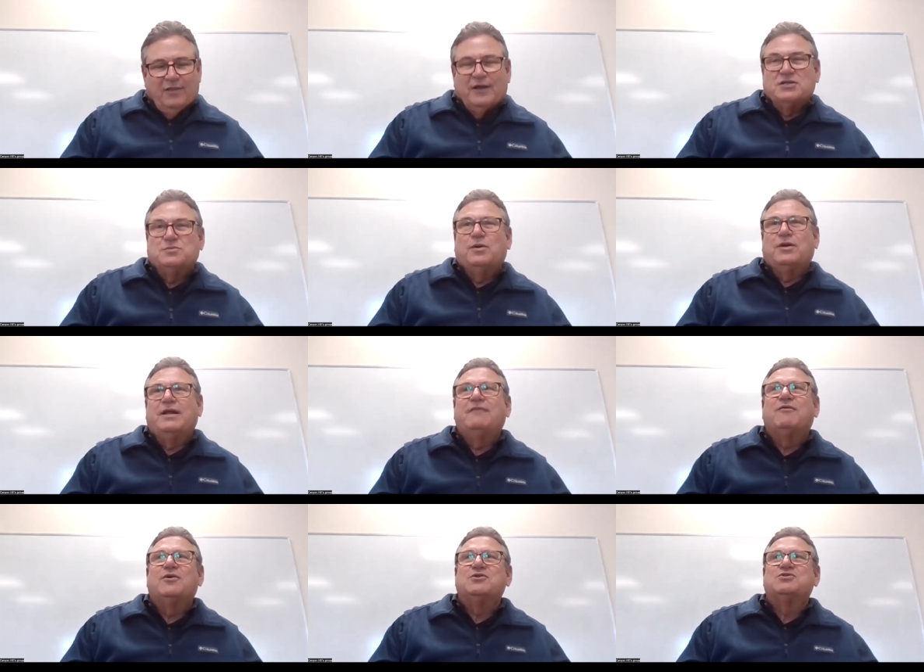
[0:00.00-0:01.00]
that as
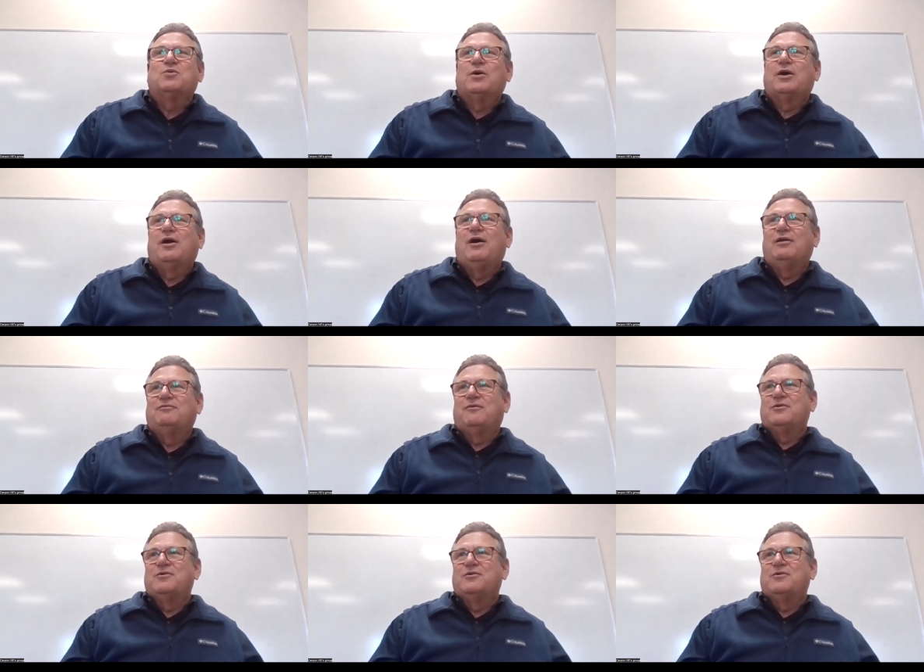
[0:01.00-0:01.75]
believers, we're called